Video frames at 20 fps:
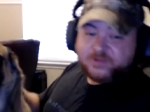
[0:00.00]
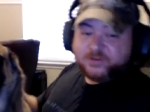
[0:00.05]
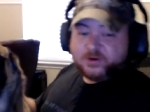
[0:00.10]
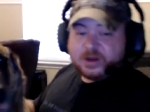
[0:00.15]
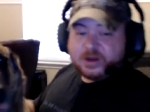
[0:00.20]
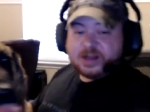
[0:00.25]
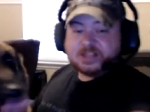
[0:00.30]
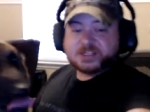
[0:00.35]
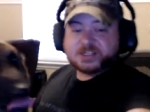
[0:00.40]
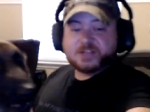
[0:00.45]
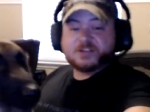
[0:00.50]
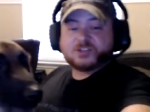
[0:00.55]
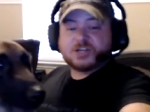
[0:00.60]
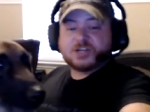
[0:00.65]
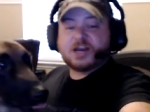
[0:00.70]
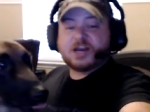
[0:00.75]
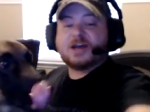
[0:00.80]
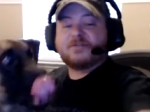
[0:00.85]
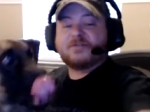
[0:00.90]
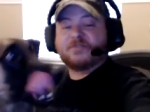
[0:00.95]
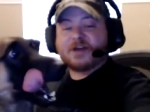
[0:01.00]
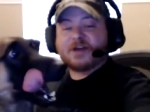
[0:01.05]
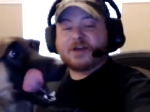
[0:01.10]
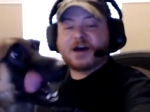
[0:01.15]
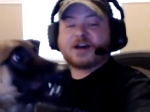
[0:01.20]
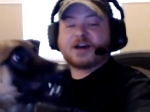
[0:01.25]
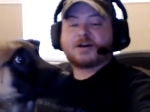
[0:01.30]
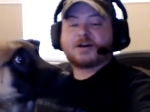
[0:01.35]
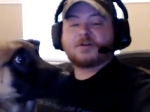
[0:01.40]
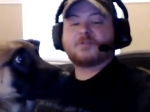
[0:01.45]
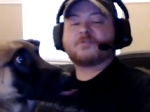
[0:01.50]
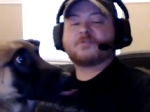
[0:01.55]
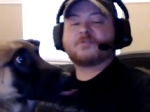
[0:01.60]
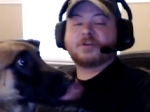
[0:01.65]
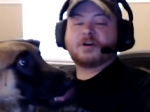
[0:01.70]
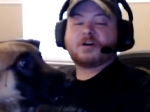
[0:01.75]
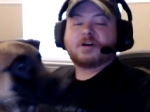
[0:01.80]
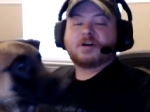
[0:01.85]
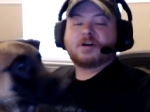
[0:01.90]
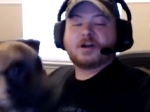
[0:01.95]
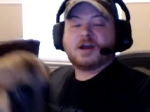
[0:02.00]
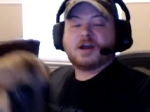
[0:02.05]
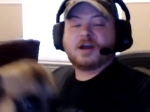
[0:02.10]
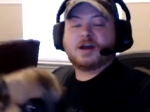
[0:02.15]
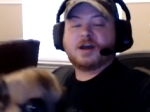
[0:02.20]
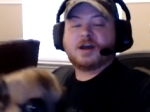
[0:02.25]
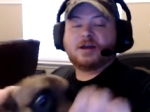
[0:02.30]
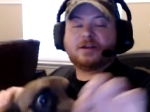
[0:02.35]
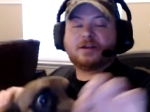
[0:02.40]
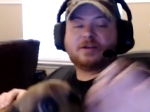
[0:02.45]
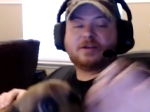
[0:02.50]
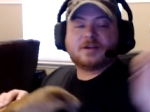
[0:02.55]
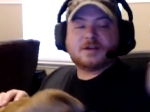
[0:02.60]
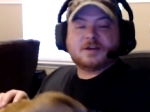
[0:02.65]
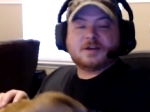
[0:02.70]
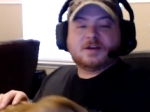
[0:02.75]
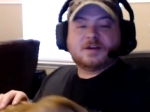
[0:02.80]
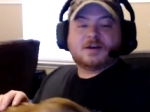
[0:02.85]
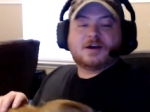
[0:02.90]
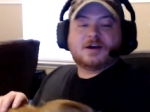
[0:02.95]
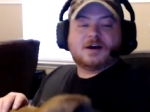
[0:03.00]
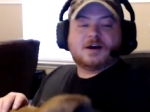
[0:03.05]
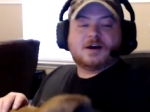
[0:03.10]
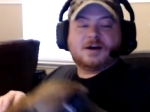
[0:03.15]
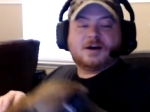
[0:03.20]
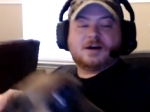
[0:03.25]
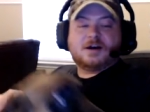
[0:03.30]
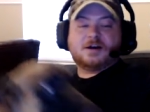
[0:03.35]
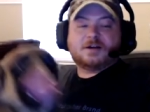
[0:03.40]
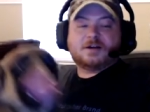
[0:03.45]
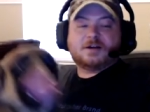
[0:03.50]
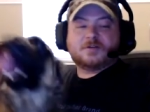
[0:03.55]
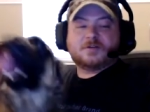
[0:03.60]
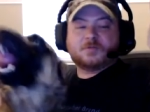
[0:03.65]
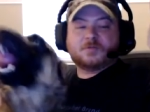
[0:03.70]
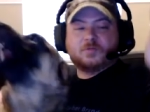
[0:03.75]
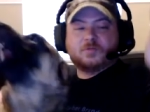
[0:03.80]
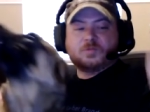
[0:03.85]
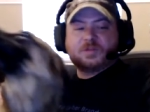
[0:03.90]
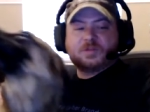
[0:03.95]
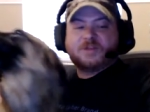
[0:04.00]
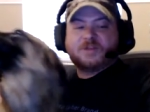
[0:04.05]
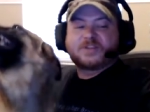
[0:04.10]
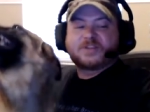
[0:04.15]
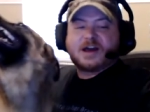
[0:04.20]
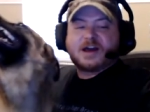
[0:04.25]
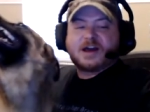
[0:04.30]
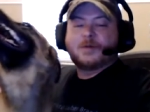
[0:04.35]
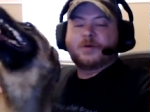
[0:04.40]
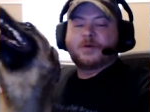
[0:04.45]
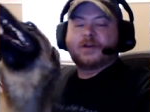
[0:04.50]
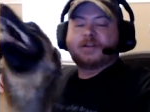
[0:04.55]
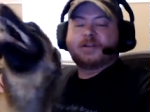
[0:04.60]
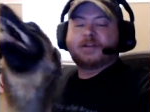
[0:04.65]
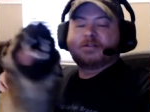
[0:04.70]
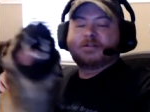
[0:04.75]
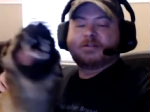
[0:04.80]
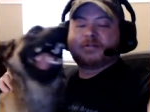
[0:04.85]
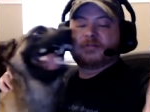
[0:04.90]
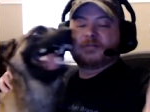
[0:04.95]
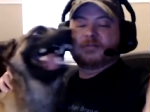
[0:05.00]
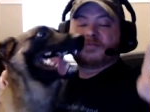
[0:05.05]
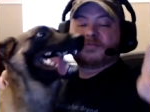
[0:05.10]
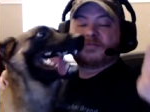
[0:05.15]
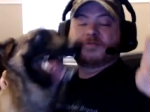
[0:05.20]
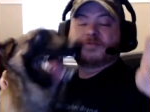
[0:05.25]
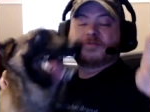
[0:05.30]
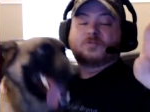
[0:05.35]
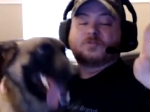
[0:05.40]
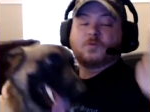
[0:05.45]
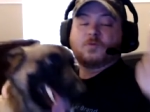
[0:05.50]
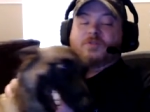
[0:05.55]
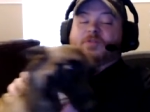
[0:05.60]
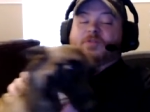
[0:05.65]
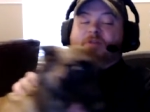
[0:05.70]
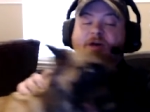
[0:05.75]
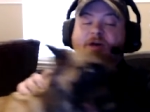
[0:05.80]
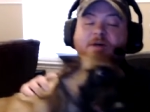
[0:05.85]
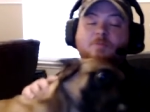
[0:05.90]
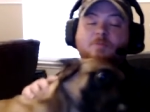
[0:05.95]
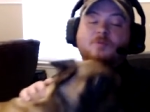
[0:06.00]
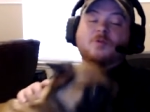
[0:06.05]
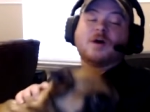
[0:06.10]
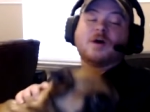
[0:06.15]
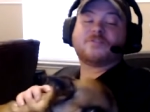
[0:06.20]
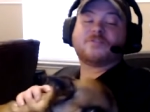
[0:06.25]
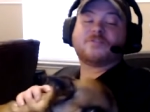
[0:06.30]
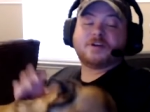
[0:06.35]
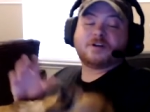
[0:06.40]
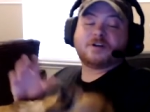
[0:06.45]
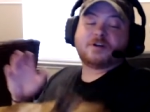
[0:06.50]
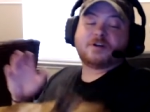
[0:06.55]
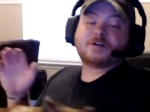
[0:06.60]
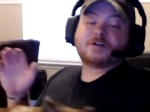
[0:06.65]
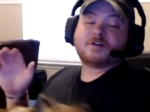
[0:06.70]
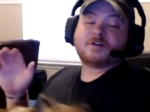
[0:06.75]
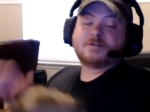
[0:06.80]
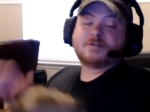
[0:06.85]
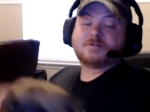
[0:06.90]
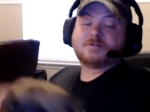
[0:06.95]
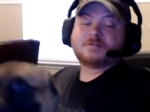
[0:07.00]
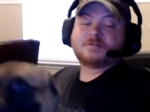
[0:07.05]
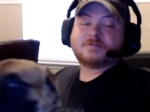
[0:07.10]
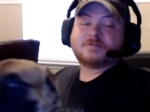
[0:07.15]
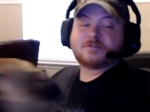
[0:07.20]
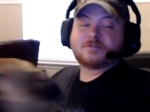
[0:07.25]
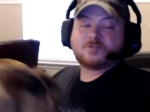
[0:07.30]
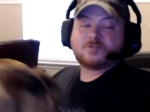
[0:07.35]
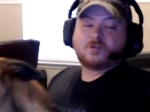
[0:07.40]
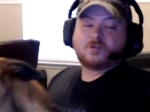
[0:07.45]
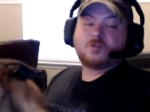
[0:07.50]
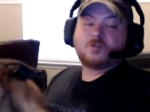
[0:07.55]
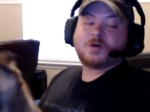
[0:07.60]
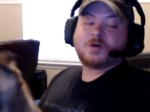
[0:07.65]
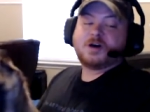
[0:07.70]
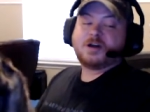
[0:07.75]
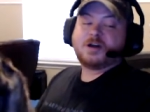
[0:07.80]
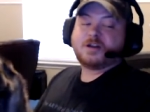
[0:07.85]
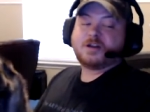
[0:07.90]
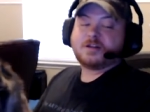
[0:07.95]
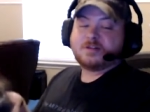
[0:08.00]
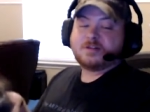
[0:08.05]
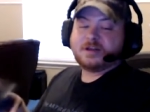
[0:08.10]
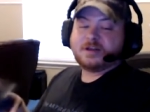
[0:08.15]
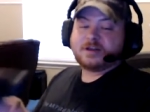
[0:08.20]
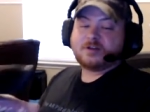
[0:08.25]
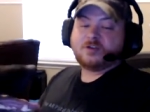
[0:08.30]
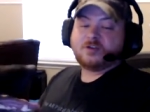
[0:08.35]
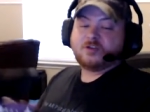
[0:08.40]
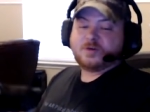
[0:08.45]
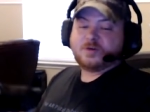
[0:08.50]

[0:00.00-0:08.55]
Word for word: the, you guys in the chat have not gone over there and uh, left a comment to win that blue alpha gear, coupon. Like, do